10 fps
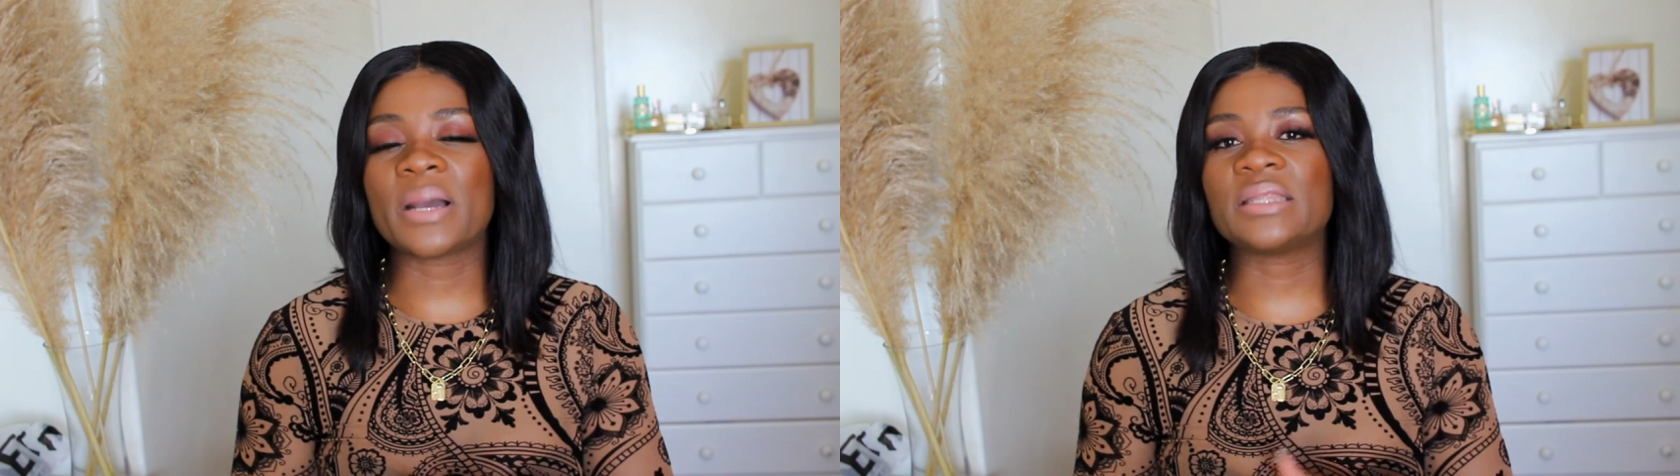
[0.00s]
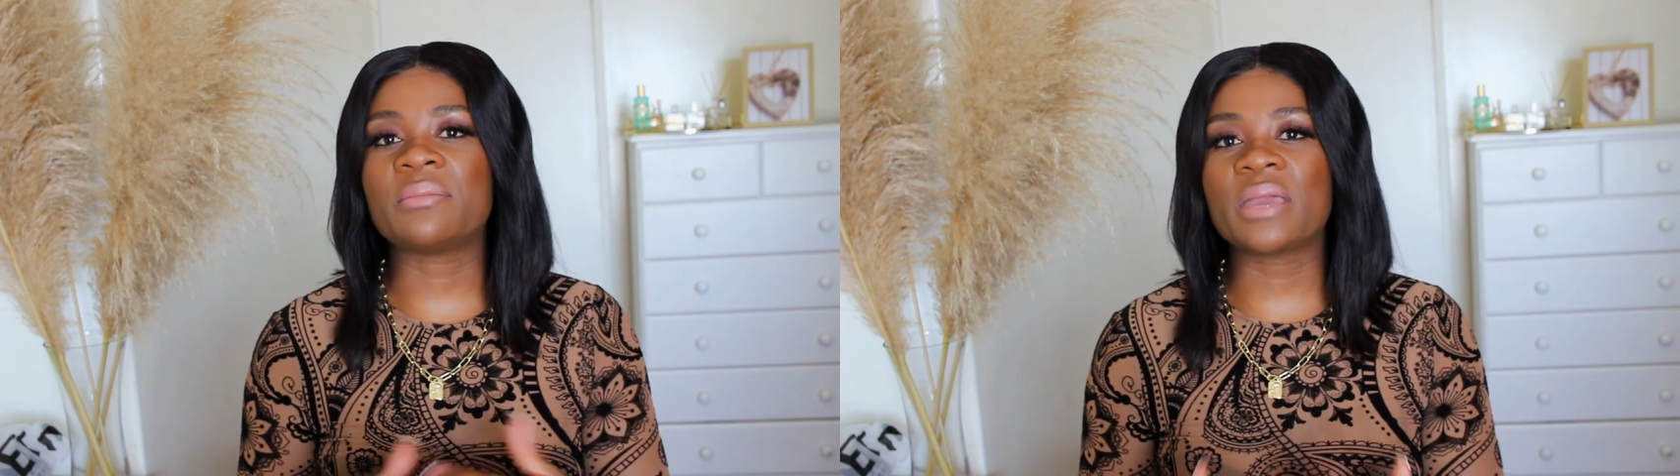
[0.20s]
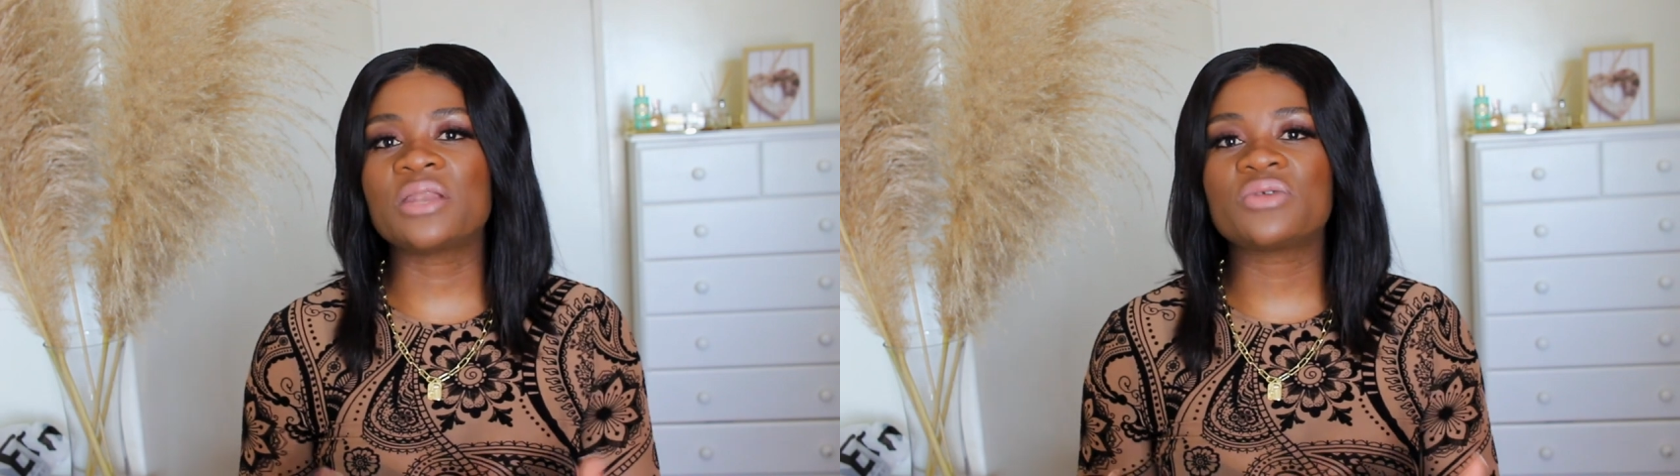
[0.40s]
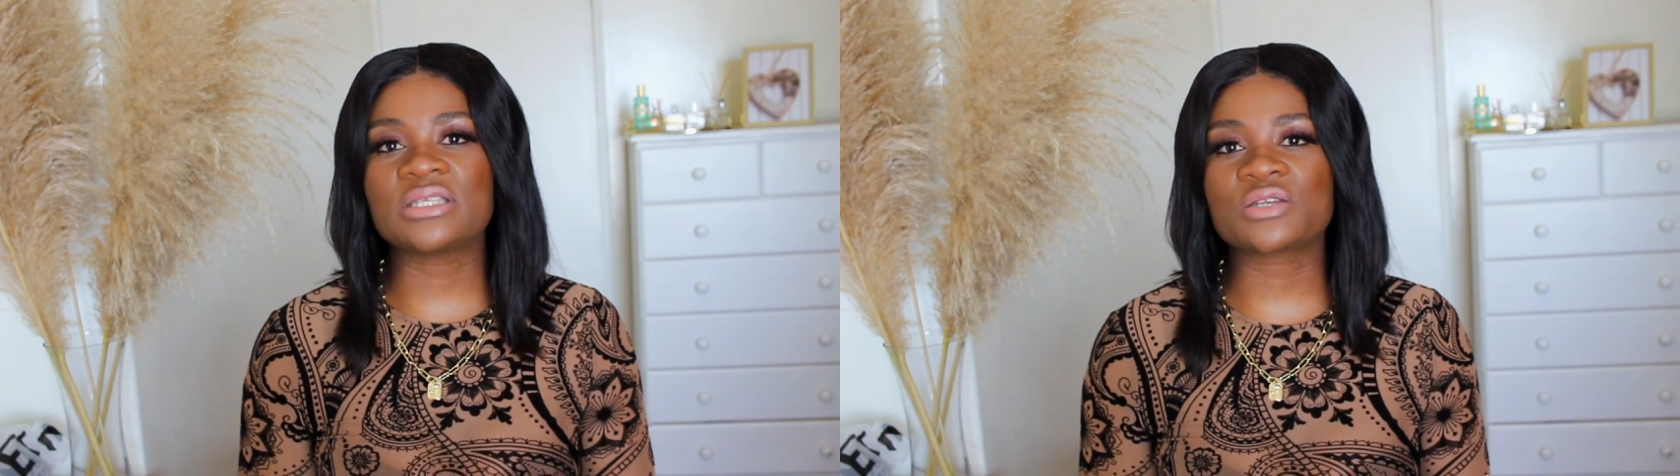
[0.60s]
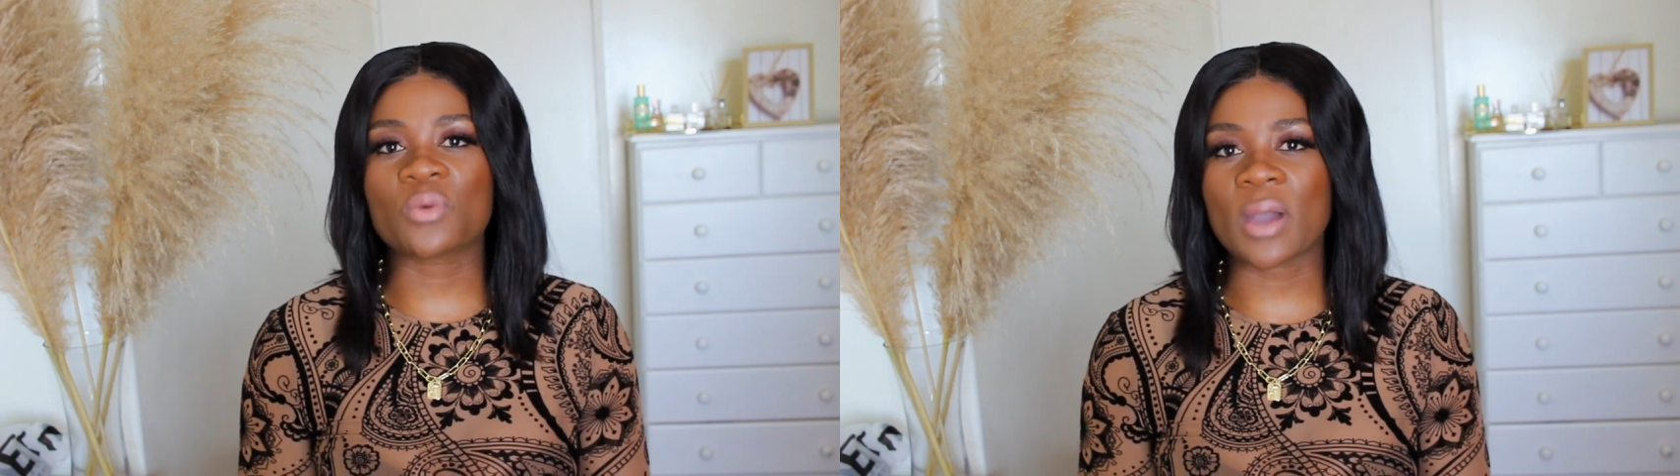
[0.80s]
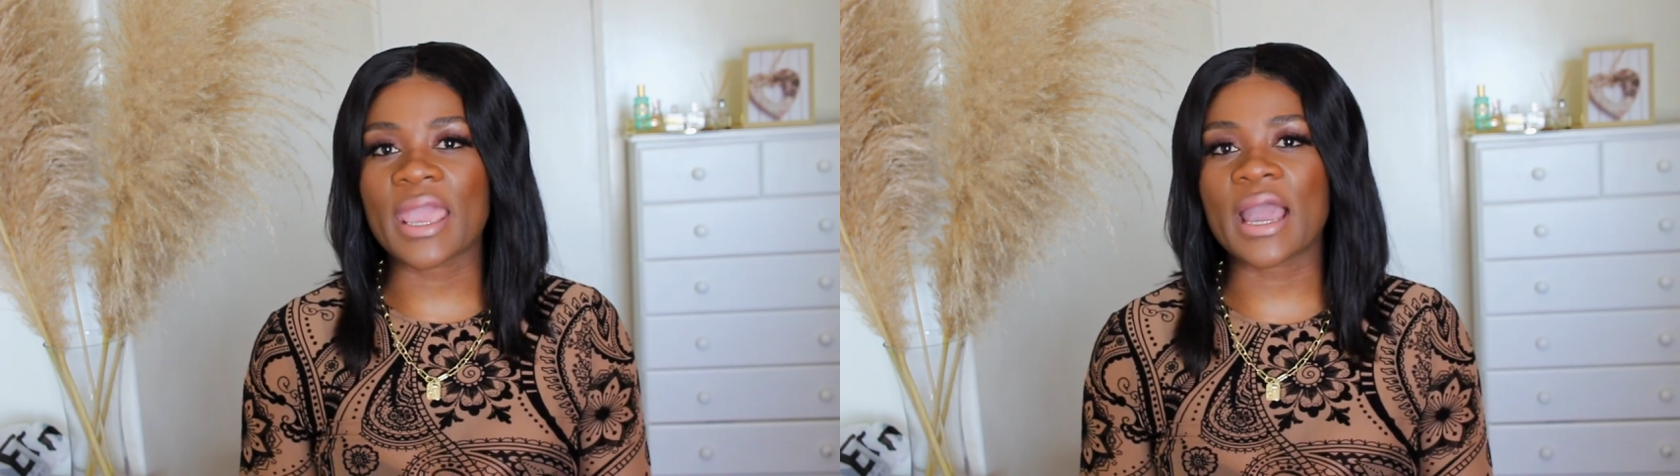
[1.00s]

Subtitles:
But the main reason why